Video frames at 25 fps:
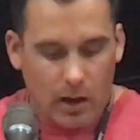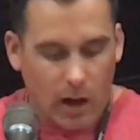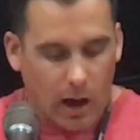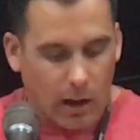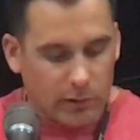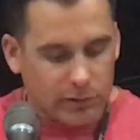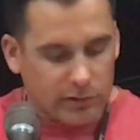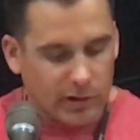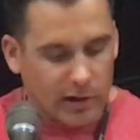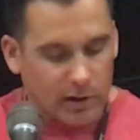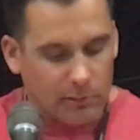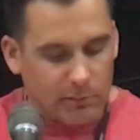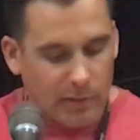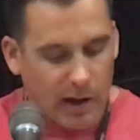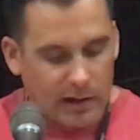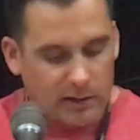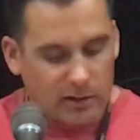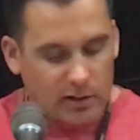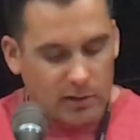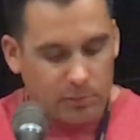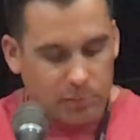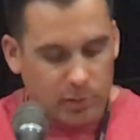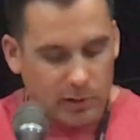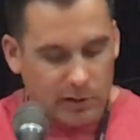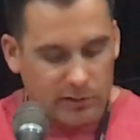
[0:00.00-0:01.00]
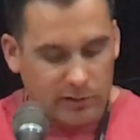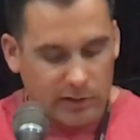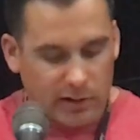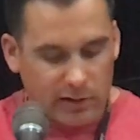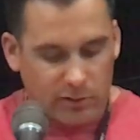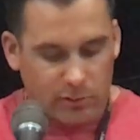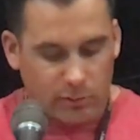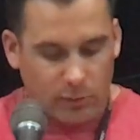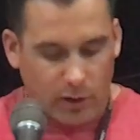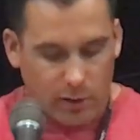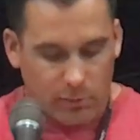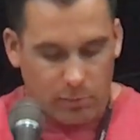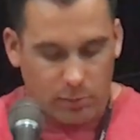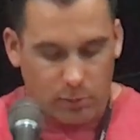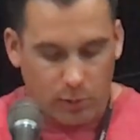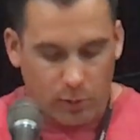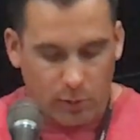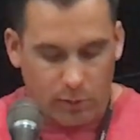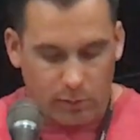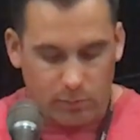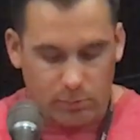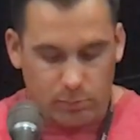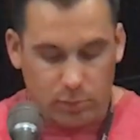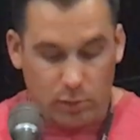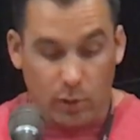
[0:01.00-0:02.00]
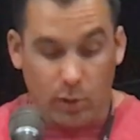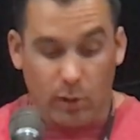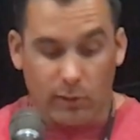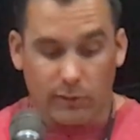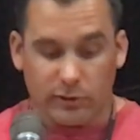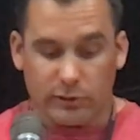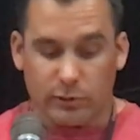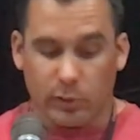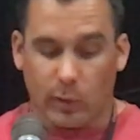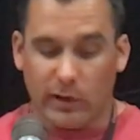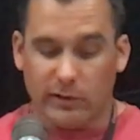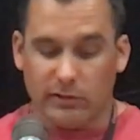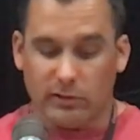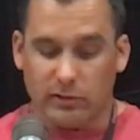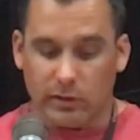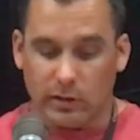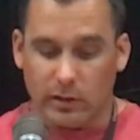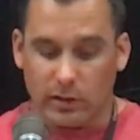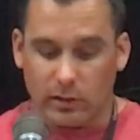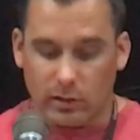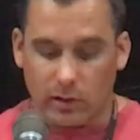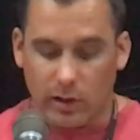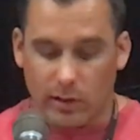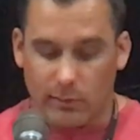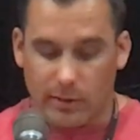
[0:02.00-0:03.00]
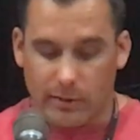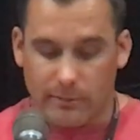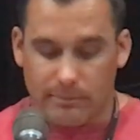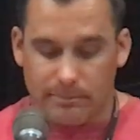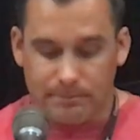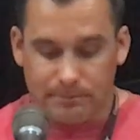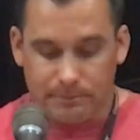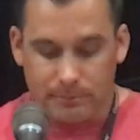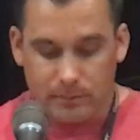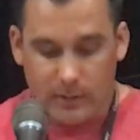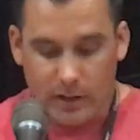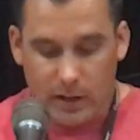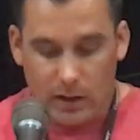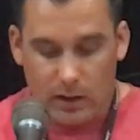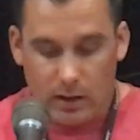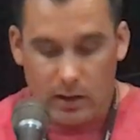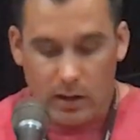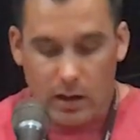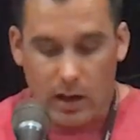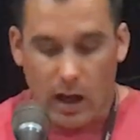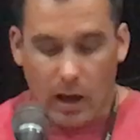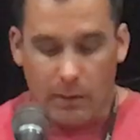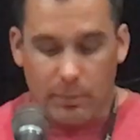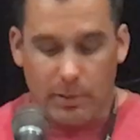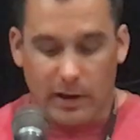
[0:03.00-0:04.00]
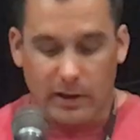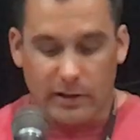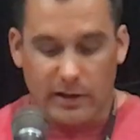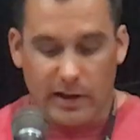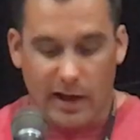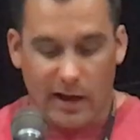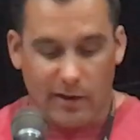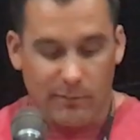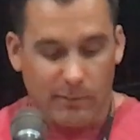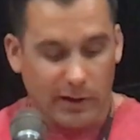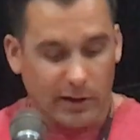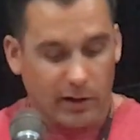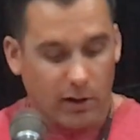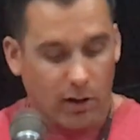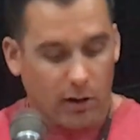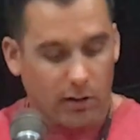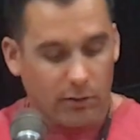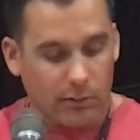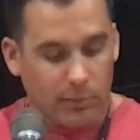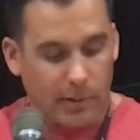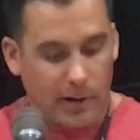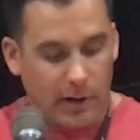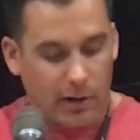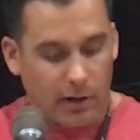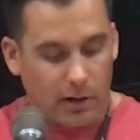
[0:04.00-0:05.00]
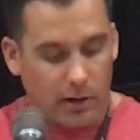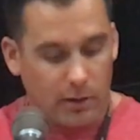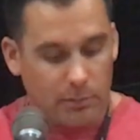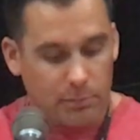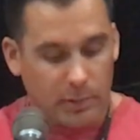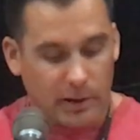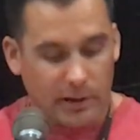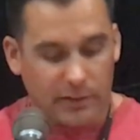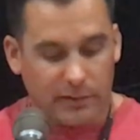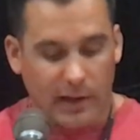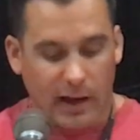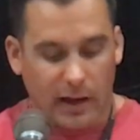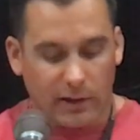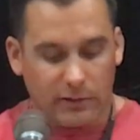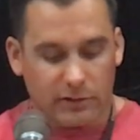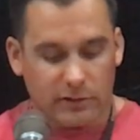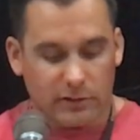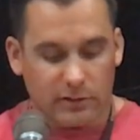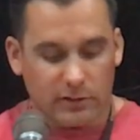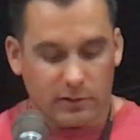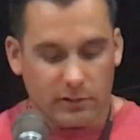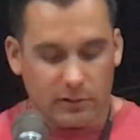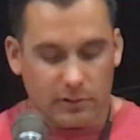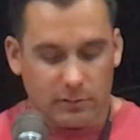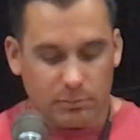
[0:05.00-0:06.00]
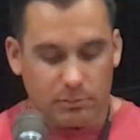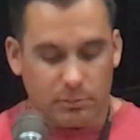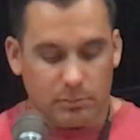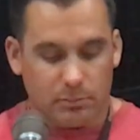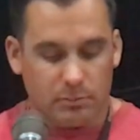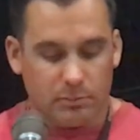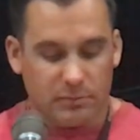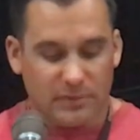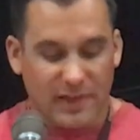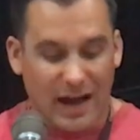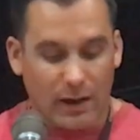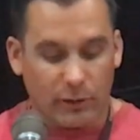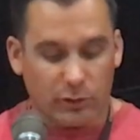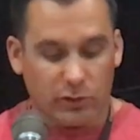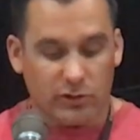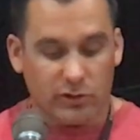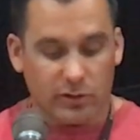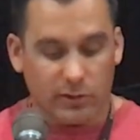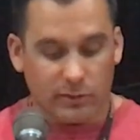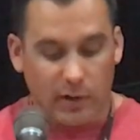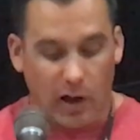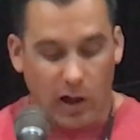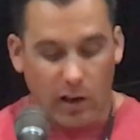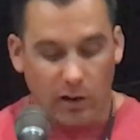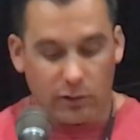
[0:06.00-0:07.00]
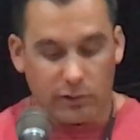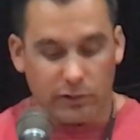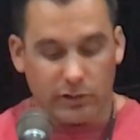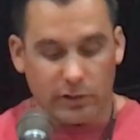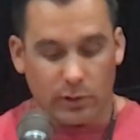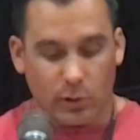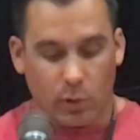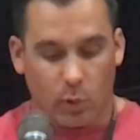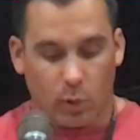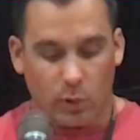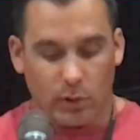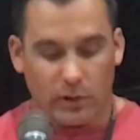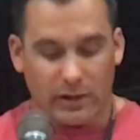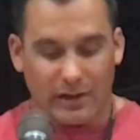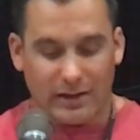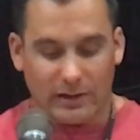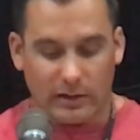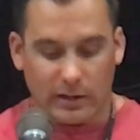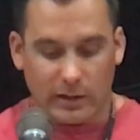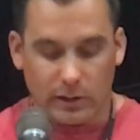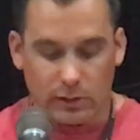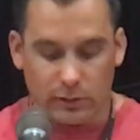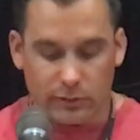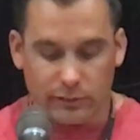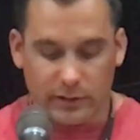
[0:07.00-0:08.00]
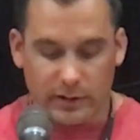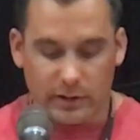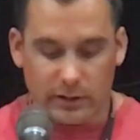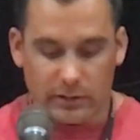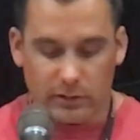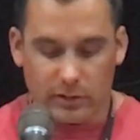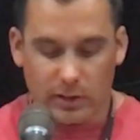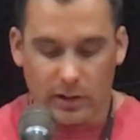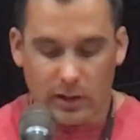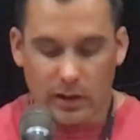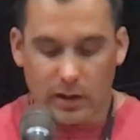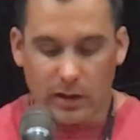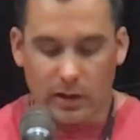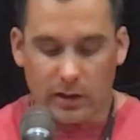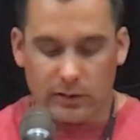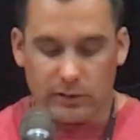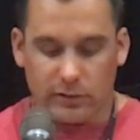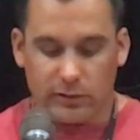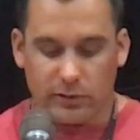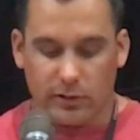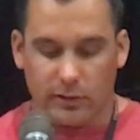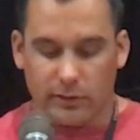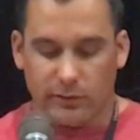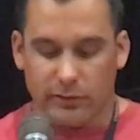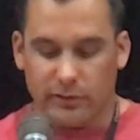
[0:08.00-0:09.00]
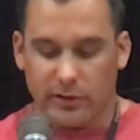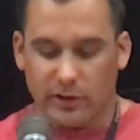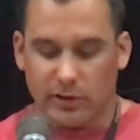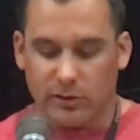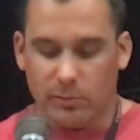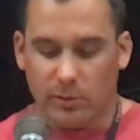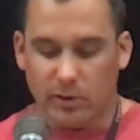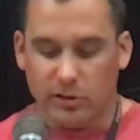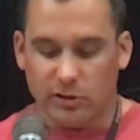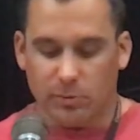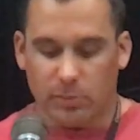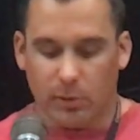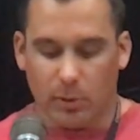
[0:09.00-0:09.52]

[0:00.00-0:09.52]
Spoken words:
I was taken back to the police station where I blew over twice the legal limit. I paid to have my car repaired, paid thousands of dollars in court and legal fees, and served 6 months